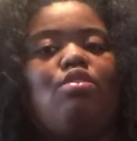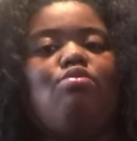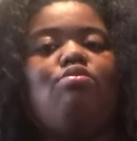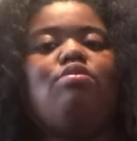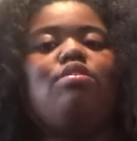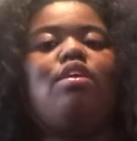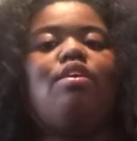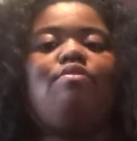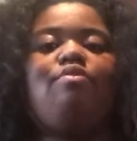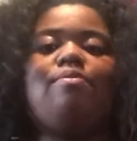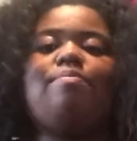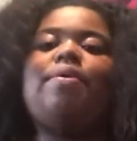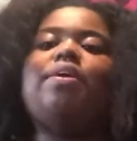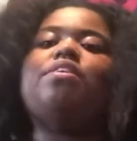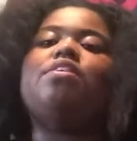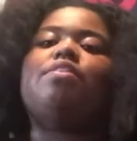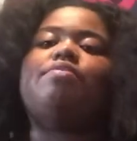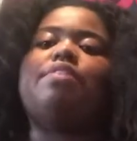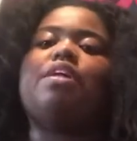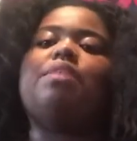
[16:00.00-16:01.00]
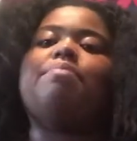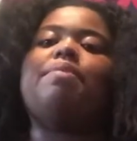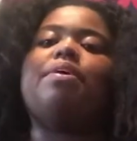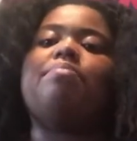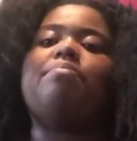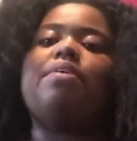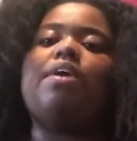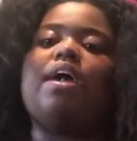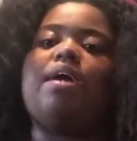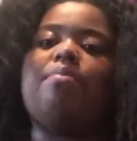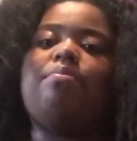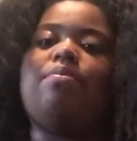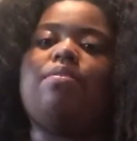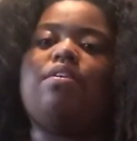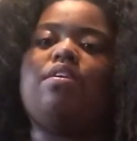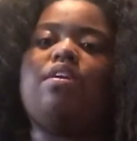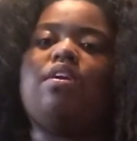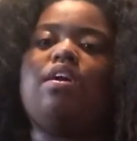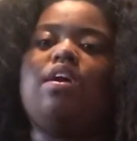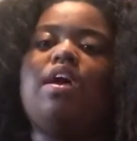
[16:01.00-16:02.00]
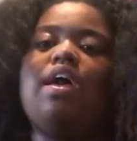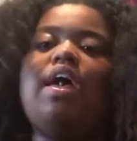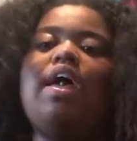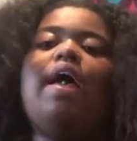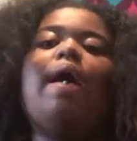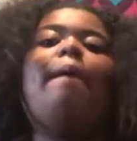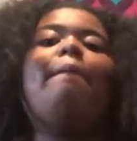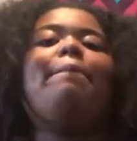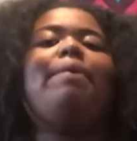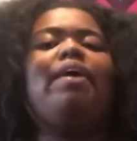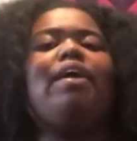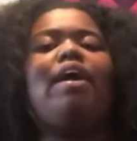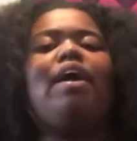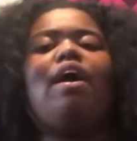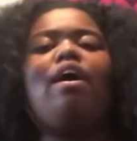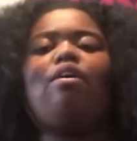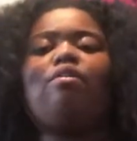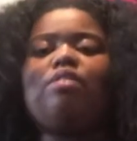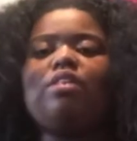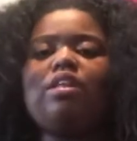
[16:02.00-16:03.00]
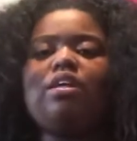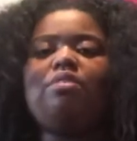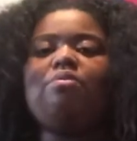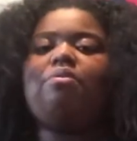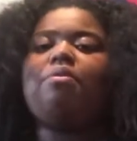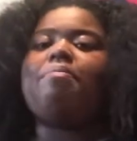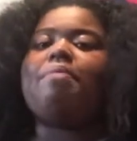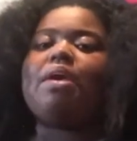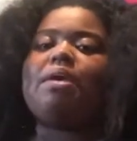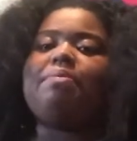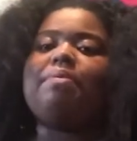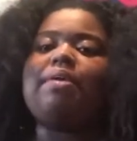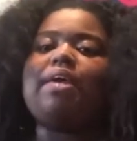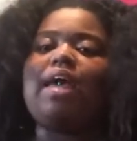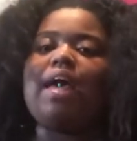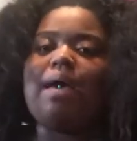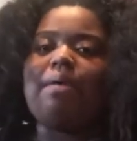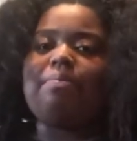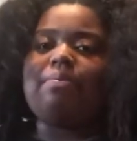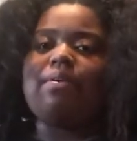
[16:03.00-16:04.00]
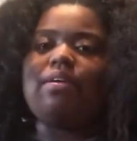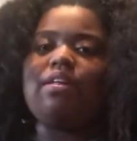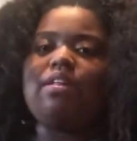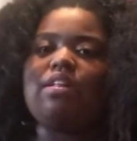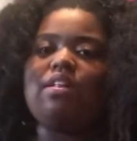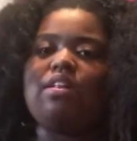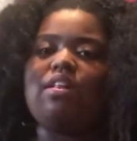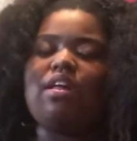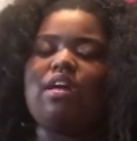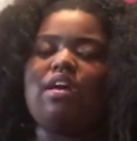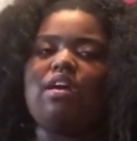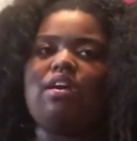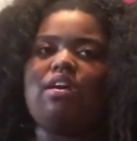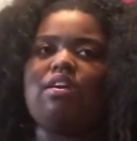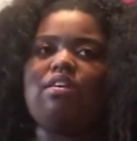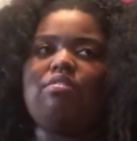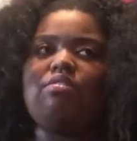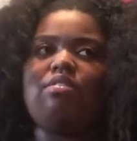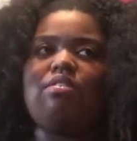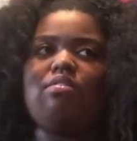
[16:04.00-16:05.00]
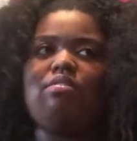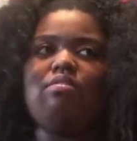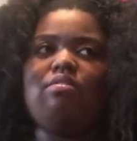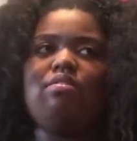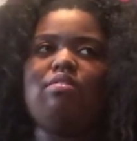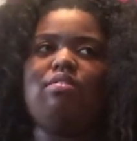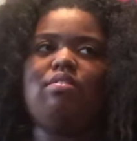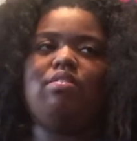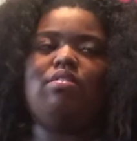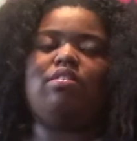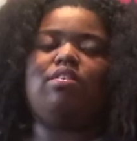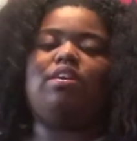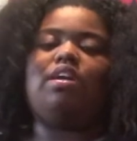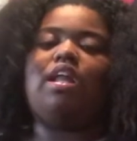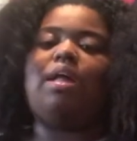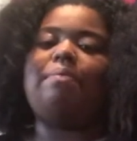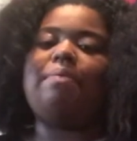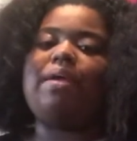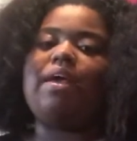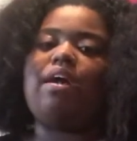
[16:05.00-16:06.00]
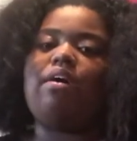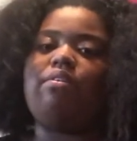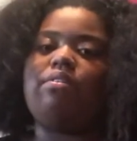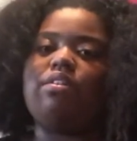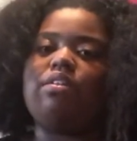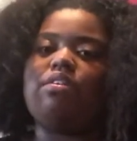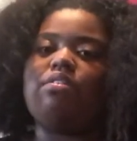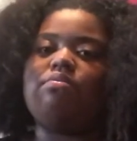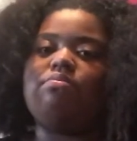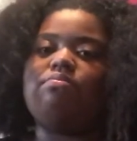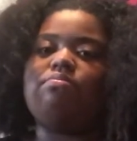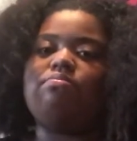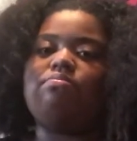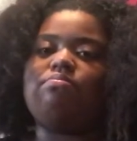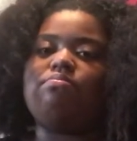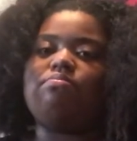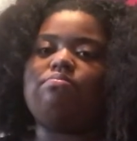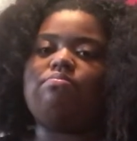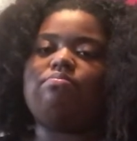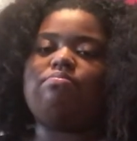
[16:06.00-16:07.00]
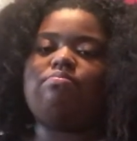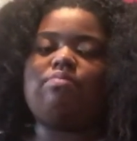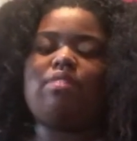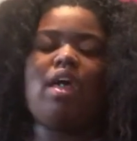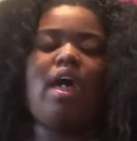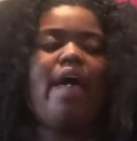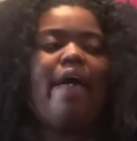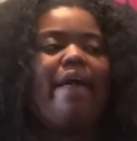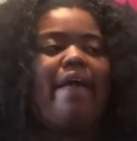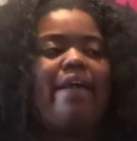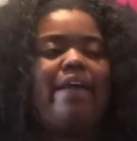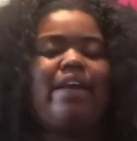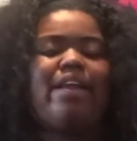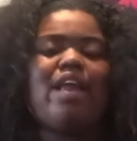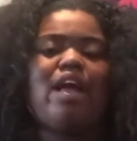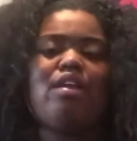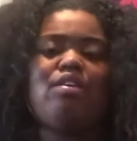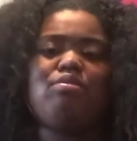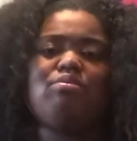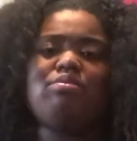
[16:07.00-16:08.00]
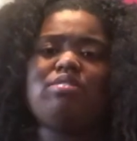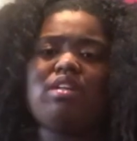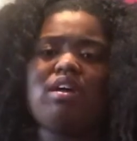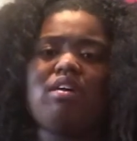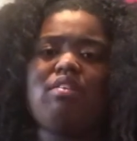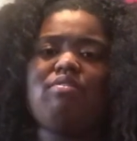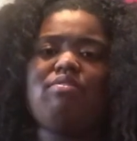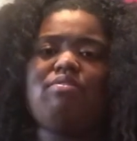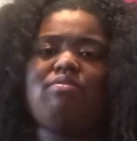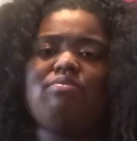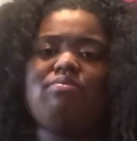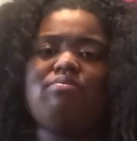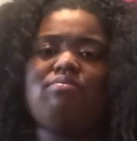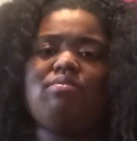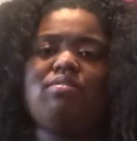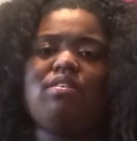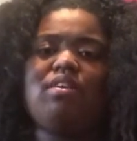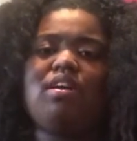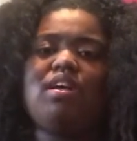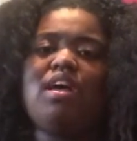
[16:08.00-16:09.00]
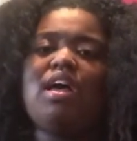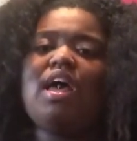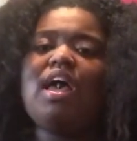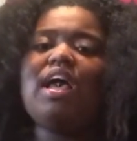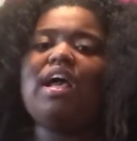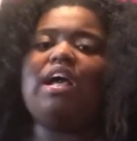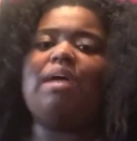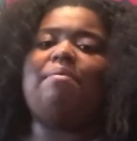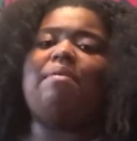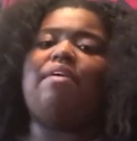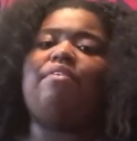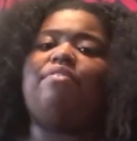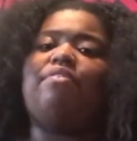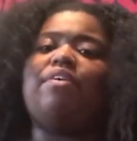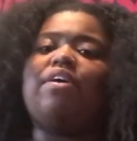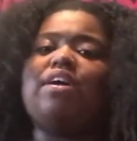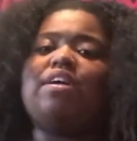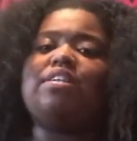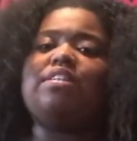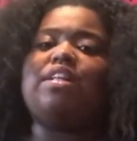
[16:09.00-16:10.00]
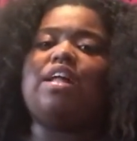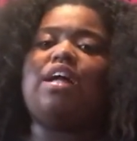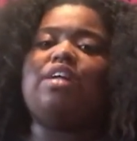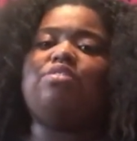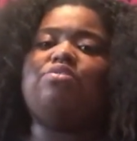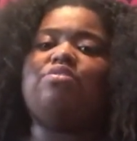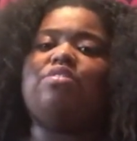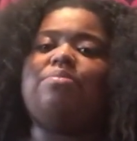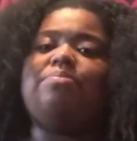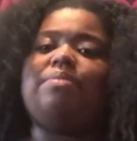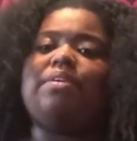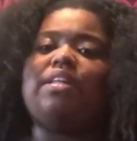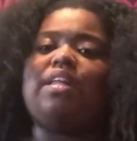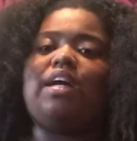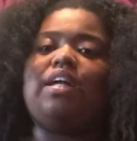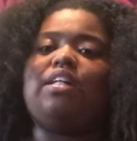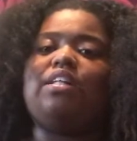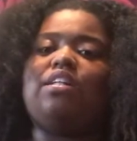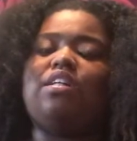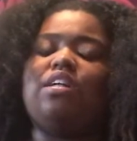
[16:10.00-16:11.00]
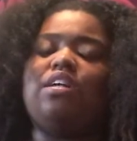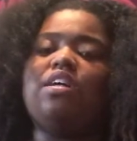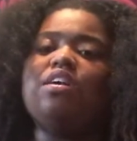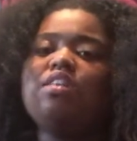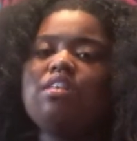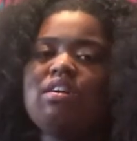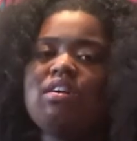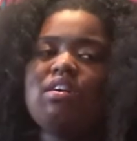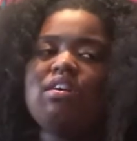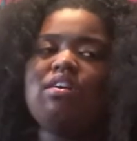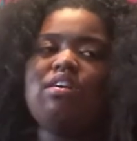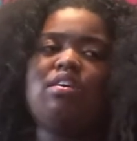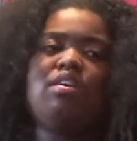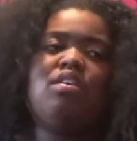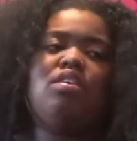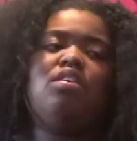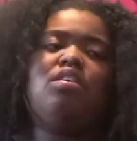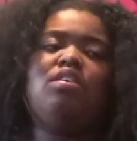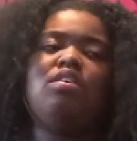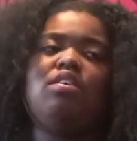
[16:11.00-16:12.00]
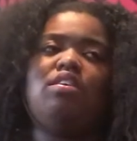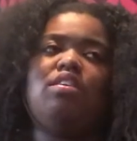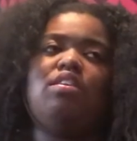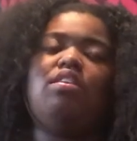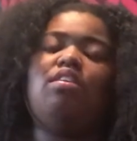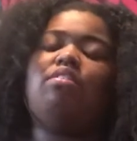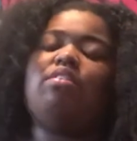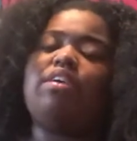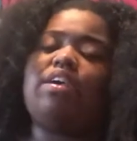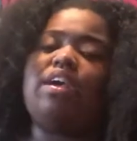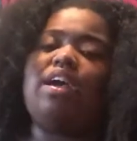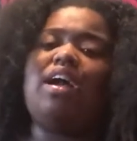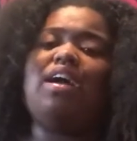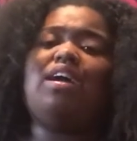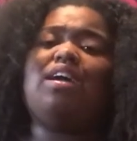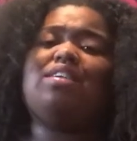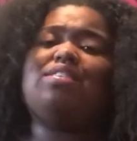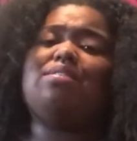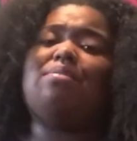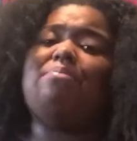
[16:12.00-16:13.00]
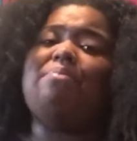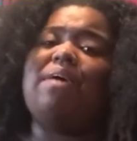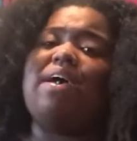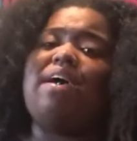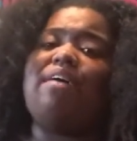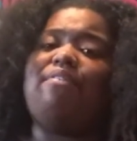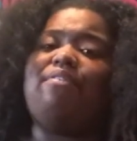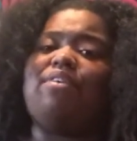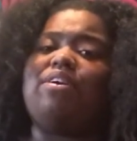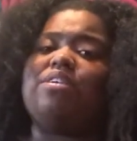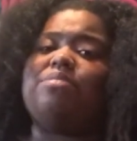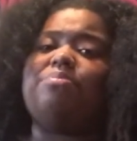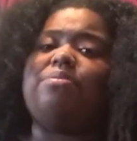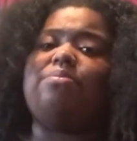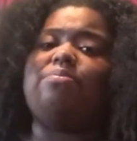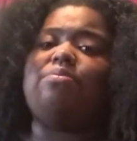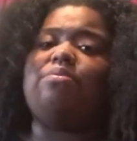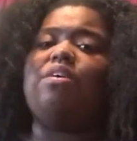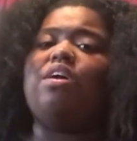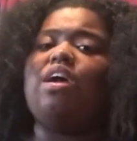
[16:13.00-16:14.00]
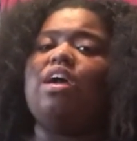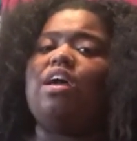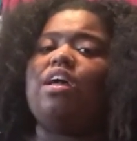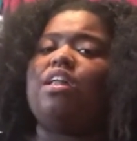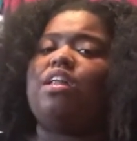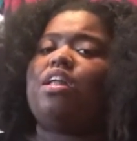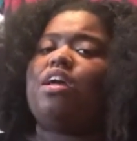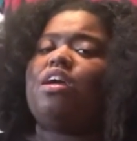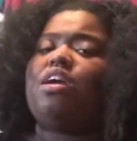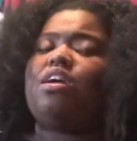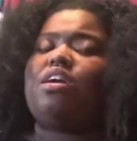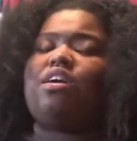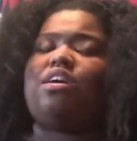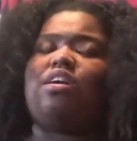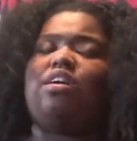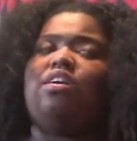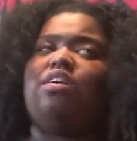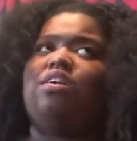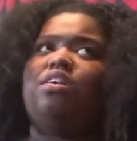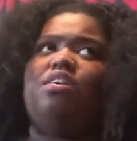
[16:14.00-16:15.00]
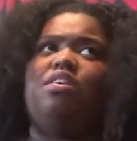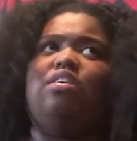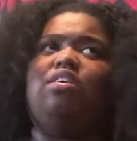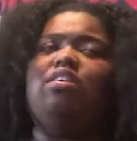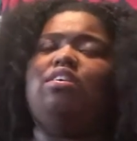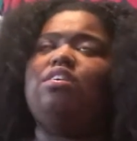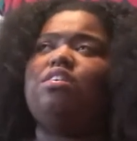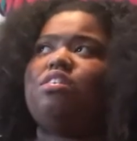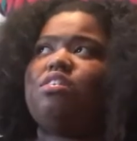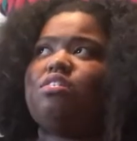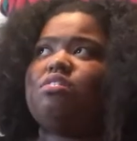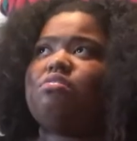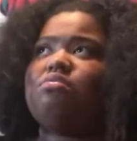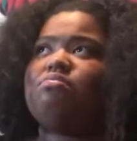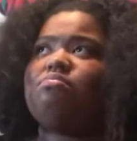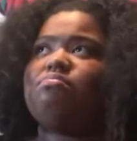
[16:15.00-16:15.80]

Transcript: do stuff for myself that'll make me happy, and being healthy will make me happy. Like, you know, can I be healthy? Can I do stuff? Can my friends not treat me like, okay, I got some bad friends, people like, oh,